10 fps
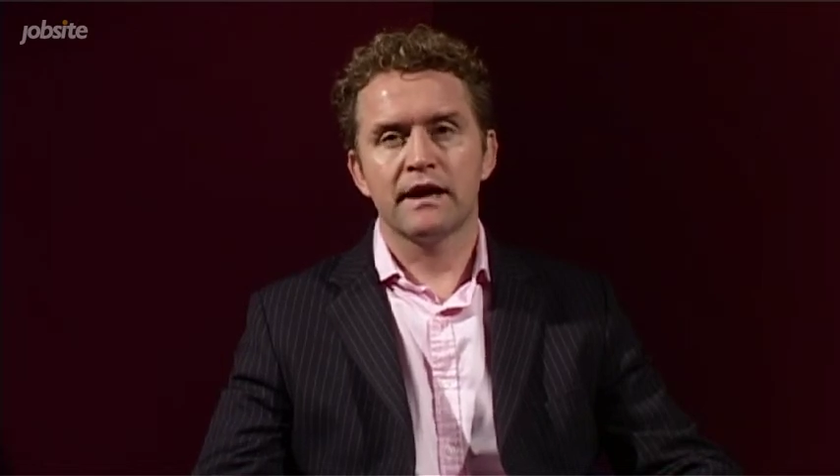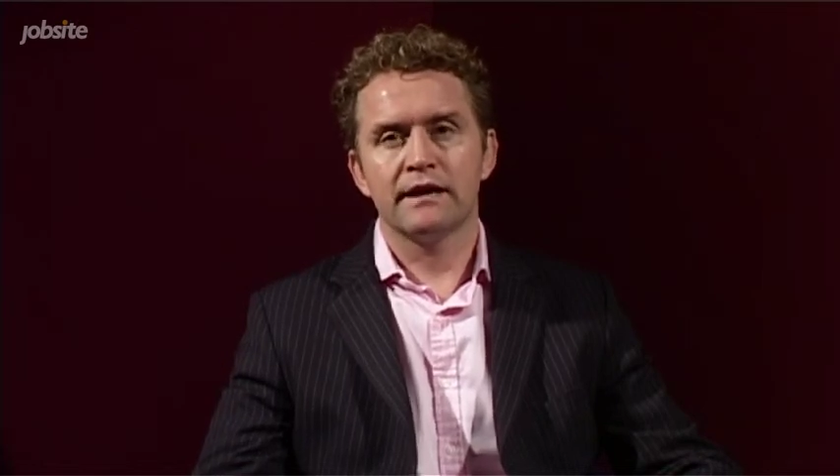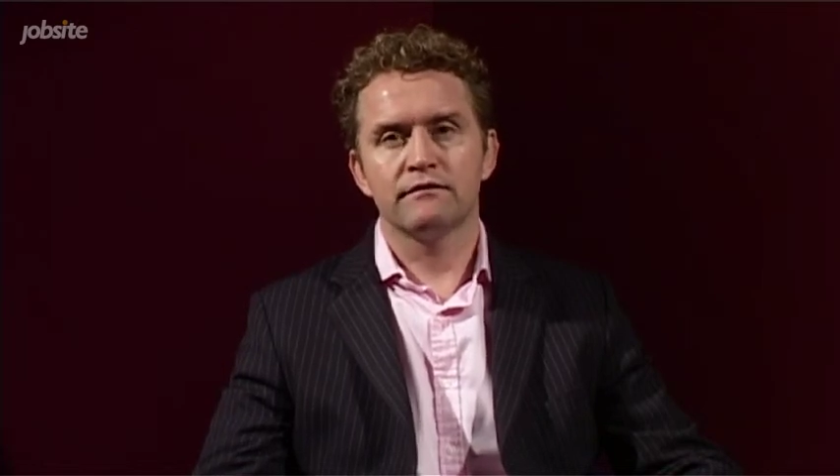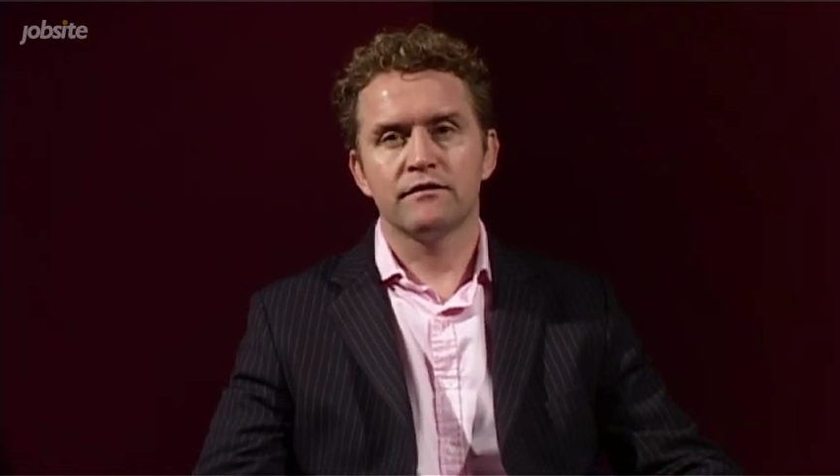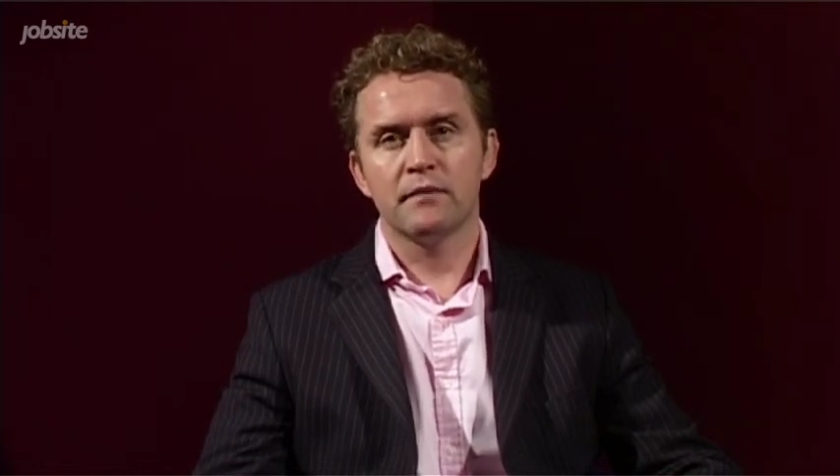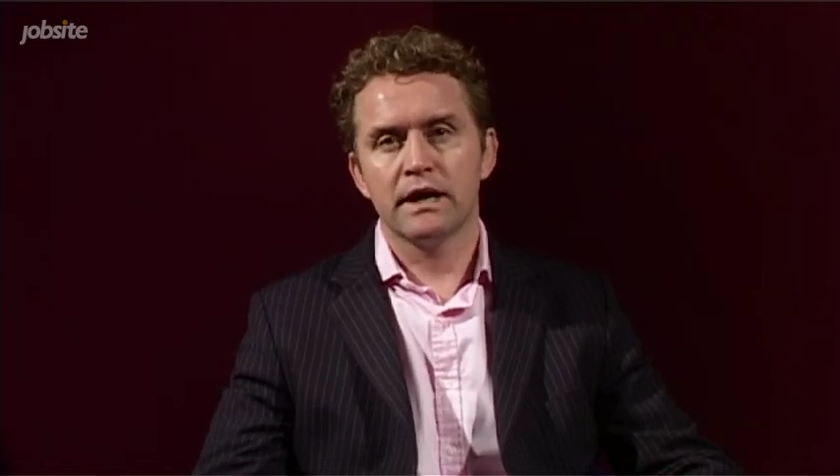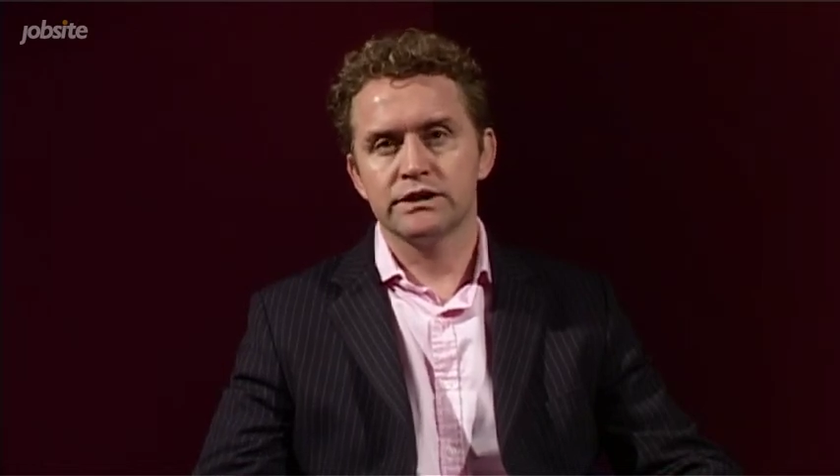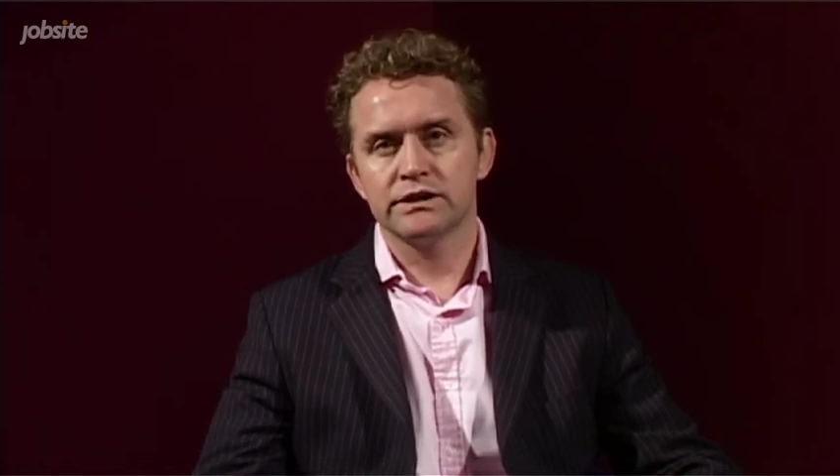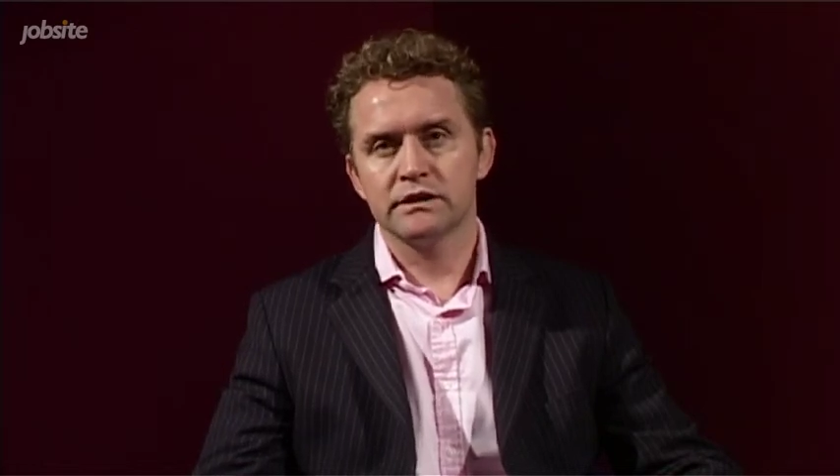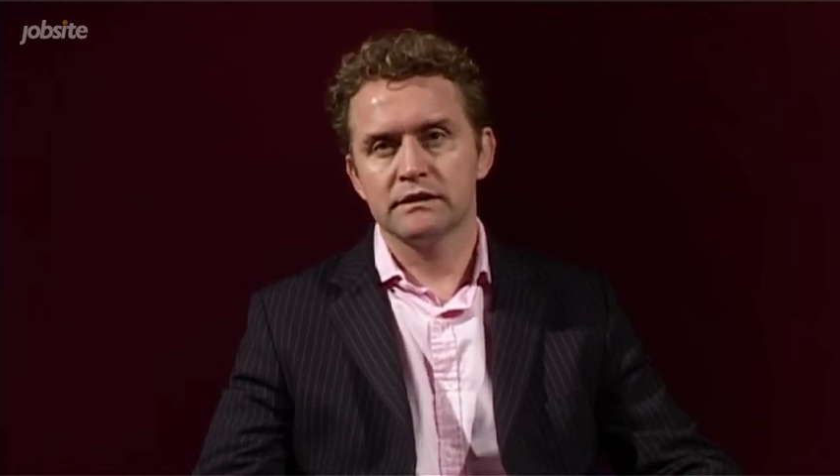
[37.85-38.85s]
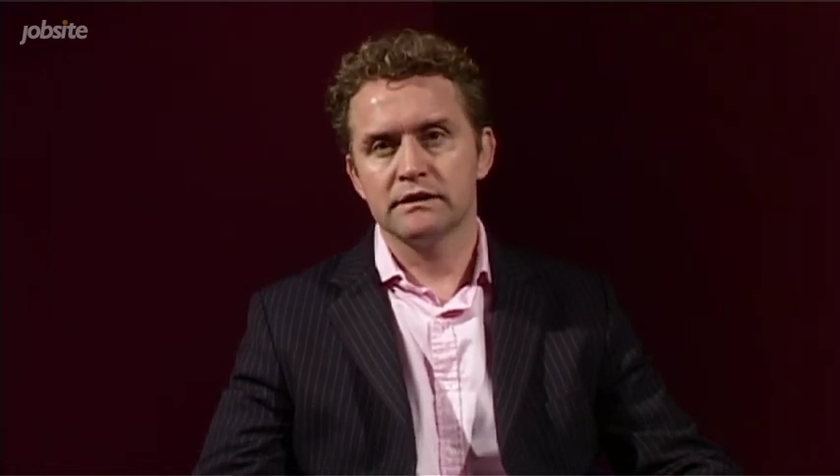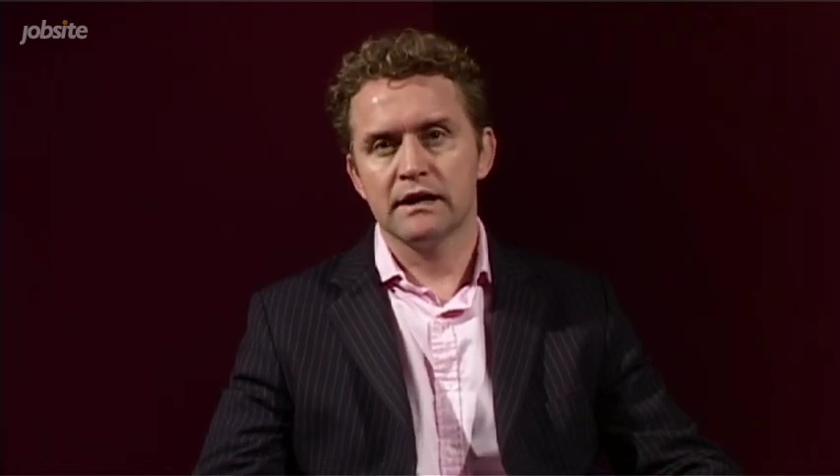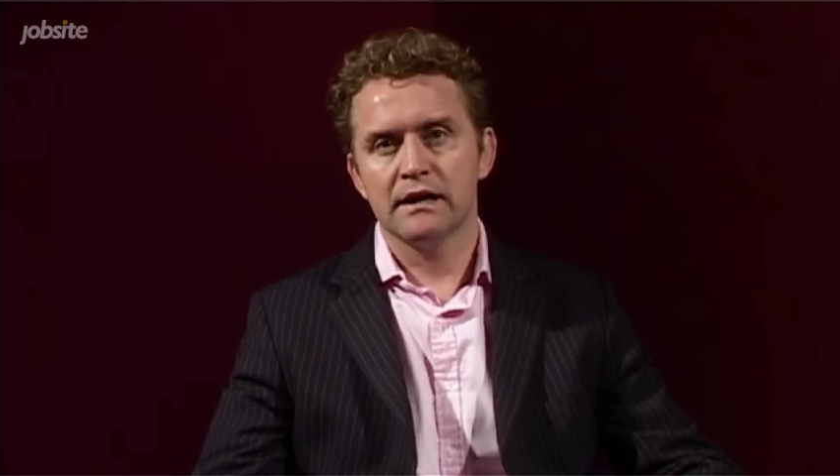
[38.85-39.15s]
that information,